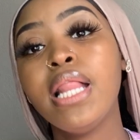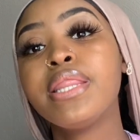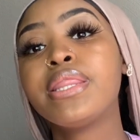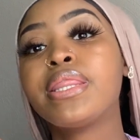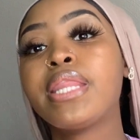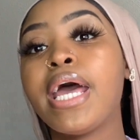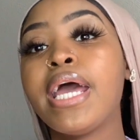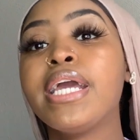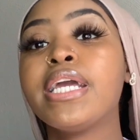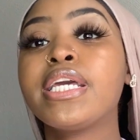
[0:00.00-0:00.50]

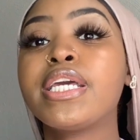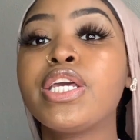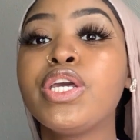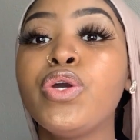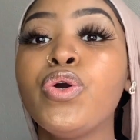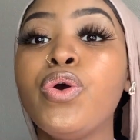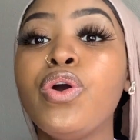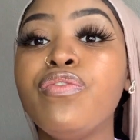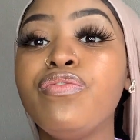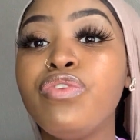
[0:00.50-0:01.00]
Thank
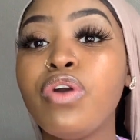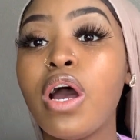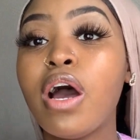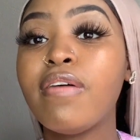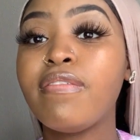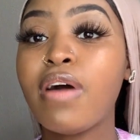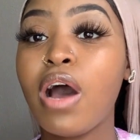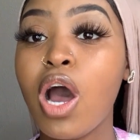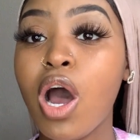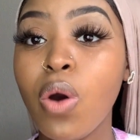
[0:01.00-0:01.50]
you if you have
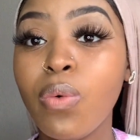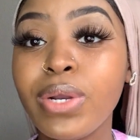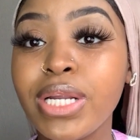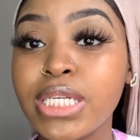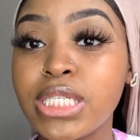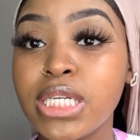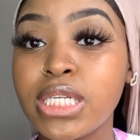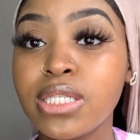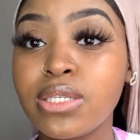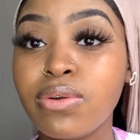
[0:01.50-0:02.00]
already
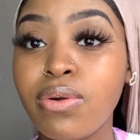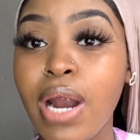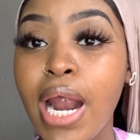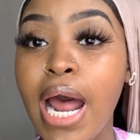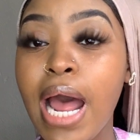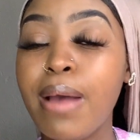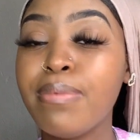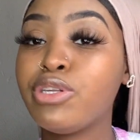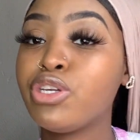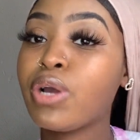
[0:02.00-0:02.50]

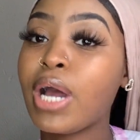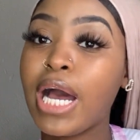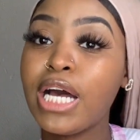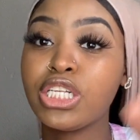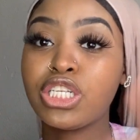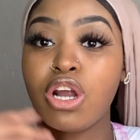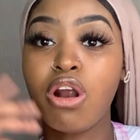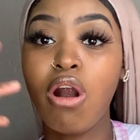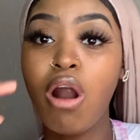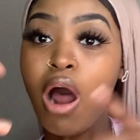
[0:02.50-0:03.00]
subscribed. You guys
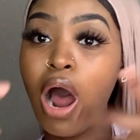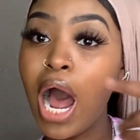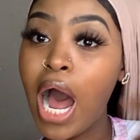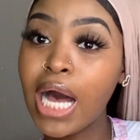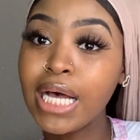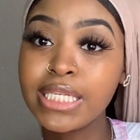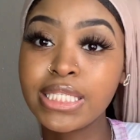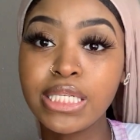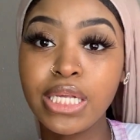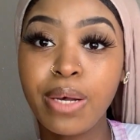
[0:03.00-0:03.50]
are
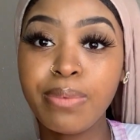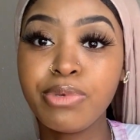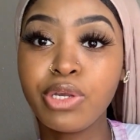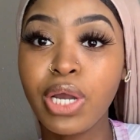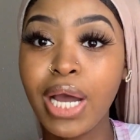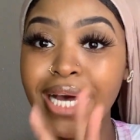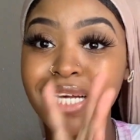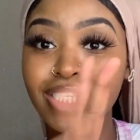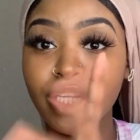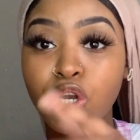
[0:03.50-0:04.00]
awesome. You
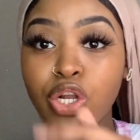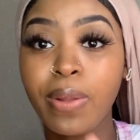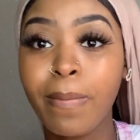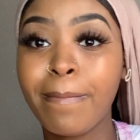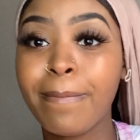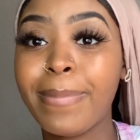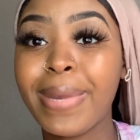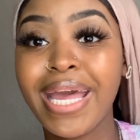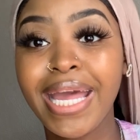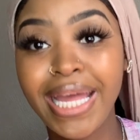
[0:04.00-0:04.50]
guys are the
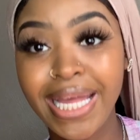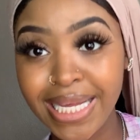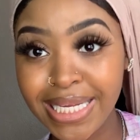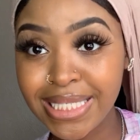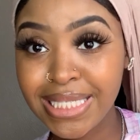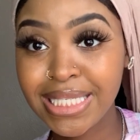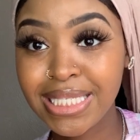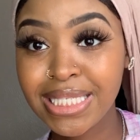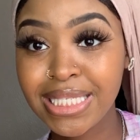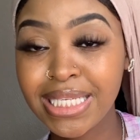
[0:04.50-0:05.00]

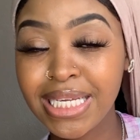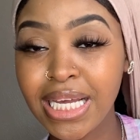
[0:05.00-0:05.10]
best.